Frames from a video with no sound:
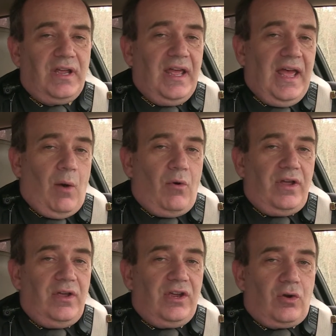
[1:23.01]
I want
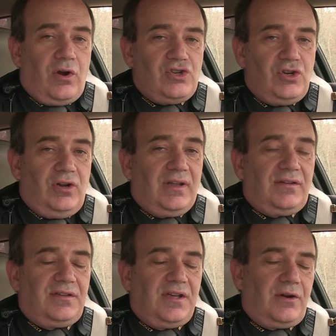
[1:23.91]
to encourage you to
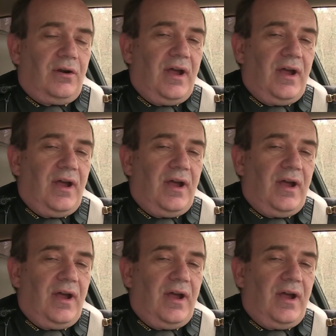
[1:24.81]
consider